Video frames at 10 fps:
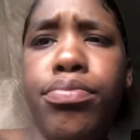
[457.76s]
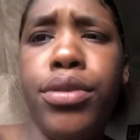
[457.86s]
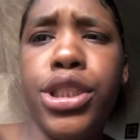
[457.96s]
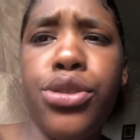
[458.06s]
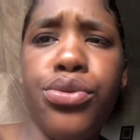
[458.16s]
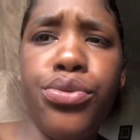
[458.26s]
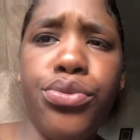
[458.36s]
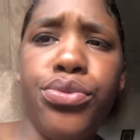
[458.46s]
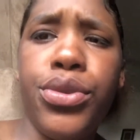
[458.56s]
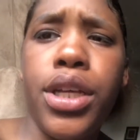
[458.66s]
pretty
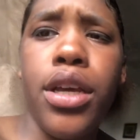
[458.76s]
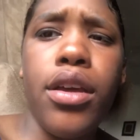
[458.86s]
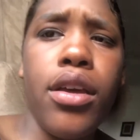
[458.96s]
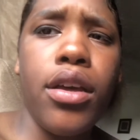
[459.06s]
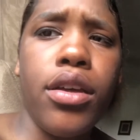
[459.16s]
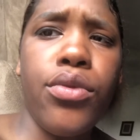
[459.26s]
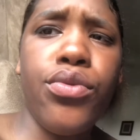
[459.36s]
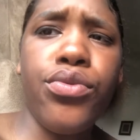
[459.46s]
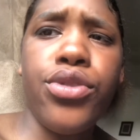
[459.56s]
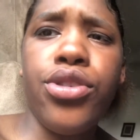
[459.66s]
soon
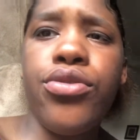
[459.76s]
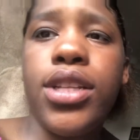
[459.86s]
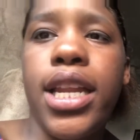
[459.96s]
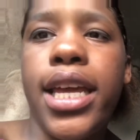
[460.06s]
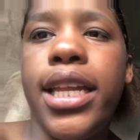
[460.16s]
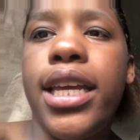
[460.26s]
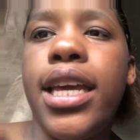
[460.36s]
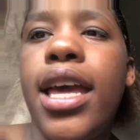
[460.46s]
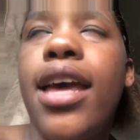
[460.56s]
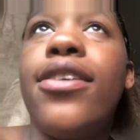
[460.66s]
Ooh, excuse the lighting.
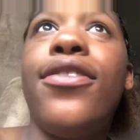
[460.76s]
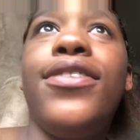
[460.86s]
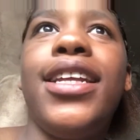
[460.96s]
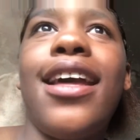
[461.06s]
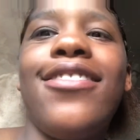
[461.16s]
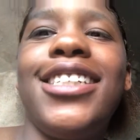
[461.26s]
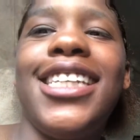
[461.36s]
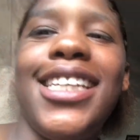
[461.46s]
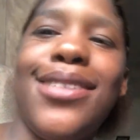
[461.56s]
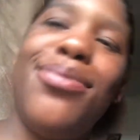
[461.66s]
Hopefully that will
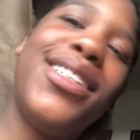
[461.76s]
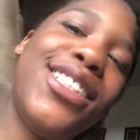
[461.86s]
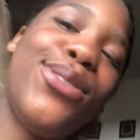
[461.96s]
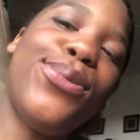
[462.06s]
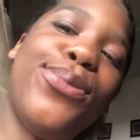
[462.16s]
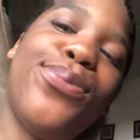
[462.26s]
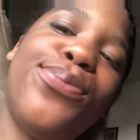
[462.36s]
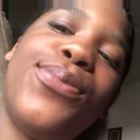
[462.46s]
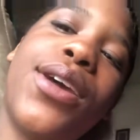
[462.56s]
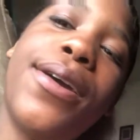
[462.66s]
change pretty soon.
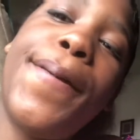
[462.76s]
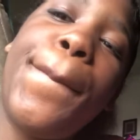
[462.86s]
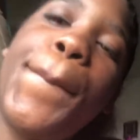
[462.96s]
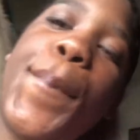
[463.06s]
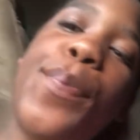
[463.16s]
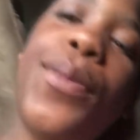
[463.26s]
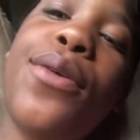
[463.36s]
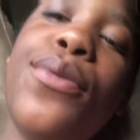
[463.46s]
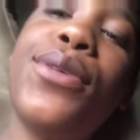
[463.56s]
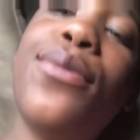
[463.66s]
Um,
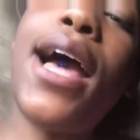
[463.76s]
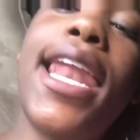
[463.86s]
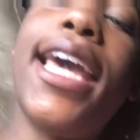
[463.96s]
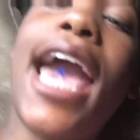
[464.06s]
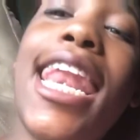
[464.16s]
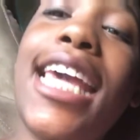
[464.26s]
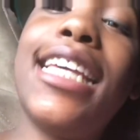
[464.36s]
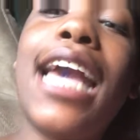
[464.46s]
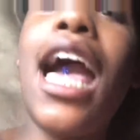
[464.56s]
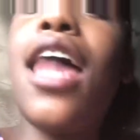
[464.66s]
we do. I like. I like.
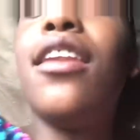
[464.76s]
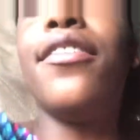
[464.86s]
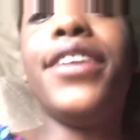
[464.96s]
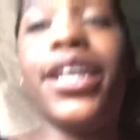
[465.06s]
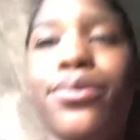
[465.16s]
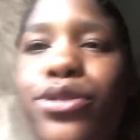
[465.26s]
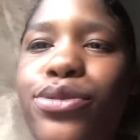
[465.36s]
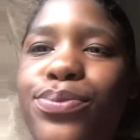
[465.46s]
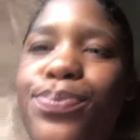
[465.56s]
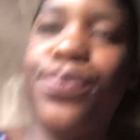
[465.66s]
I love
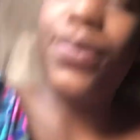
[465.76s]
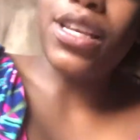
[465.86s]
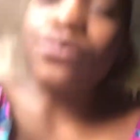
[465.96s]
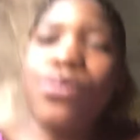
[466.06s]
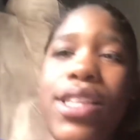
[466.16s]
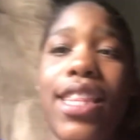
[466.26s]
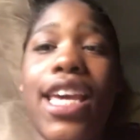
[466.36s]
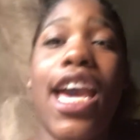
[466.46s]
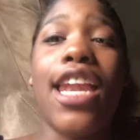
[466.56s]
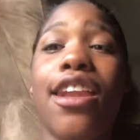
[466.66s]
animals. That's one
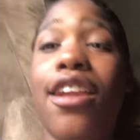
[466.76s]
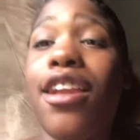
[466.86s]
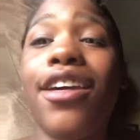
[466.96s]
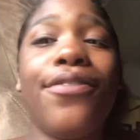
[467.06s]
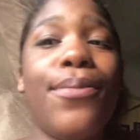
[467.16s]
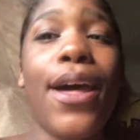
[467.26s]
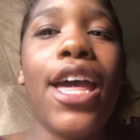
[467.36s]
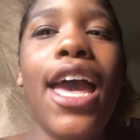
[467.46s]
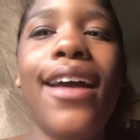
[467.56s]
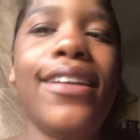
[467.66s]
thing I love about.
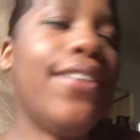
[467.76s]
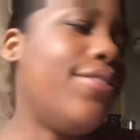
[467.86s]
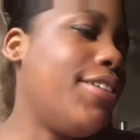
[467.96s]
I love